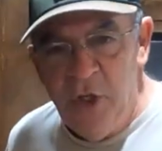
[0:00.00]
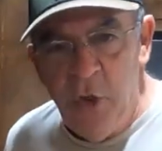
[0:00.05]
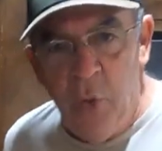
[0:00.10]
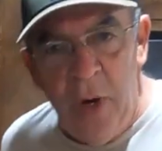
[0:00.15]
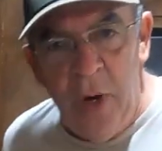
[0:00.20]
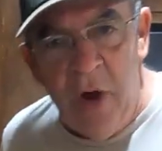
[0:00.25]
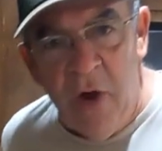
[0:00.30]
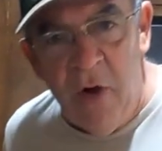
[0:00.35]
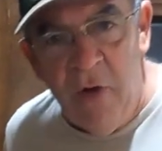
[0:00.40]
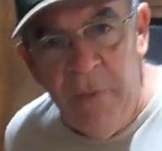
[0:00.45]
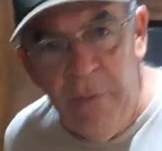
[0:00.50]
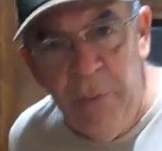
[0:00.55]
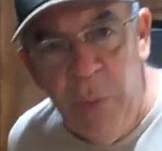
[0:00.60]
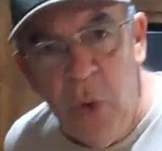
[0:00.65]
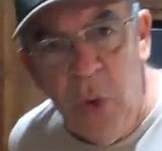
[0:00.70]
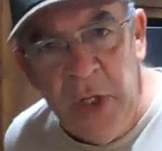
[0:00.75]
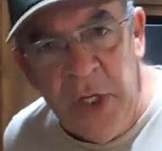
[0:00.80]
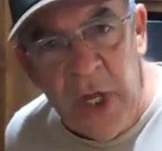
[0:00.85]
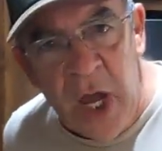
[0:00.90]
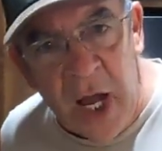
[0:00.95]
12
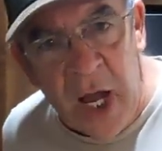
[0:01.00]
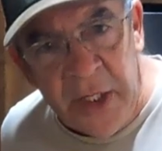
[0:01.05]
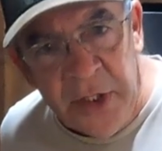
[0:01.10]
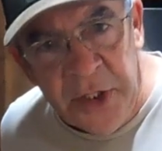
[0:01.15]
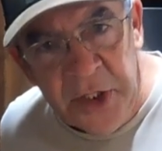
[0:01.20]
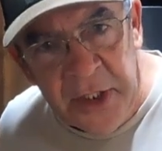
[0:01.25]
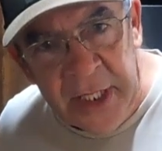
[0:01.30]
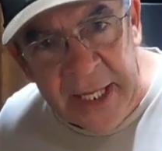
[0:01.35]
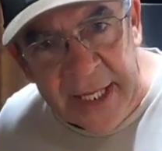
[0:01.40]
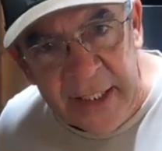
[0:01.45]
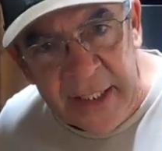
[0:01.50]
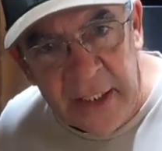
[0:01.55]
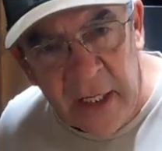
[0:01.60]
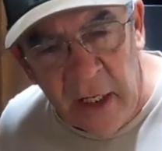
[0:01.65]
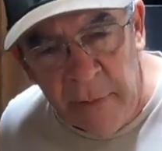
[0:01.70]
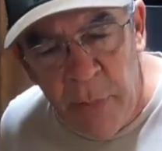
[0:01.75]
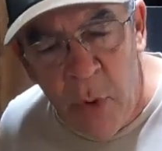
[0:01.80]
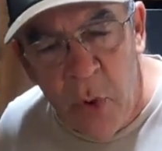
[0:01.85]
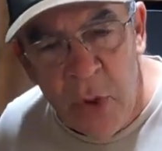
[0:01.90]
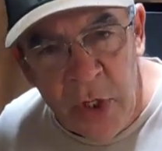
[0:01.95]
bouillon
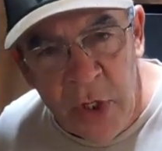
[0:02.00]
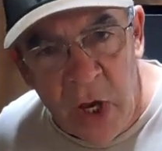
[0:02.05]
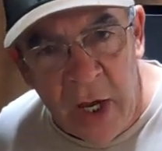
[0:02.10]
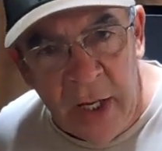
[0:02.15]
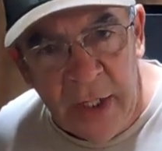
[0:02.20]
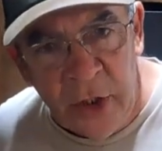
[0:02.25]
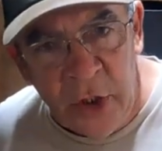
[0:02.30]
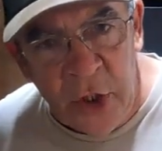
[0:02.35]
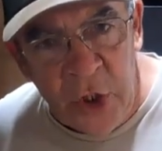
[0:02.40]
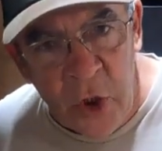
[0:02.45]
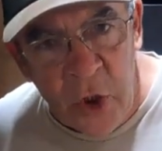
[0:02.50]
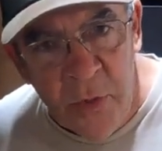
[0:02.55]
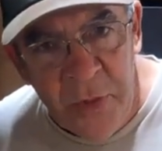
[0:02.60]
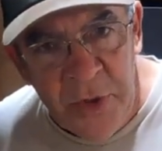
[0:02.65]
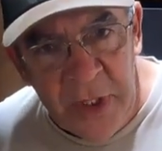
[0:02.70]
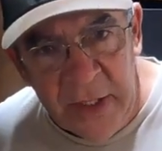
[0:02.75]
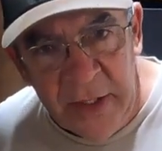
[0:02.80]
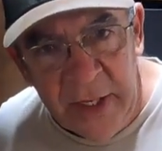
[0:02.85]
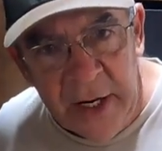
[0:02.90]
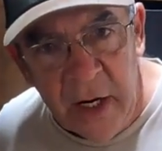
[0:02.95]
cubes
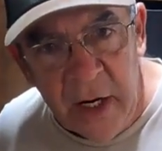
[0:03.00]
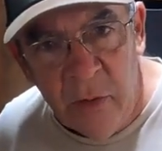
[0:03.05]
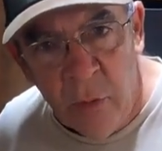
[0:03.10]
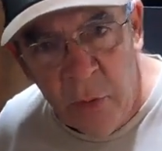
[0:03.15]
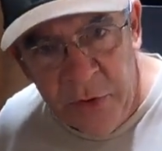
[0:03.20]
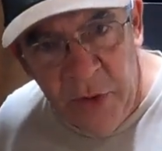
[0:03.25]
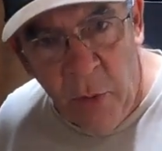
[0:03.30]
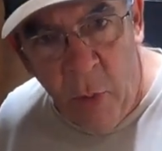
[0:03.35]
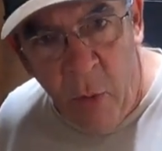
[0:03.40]
in there with the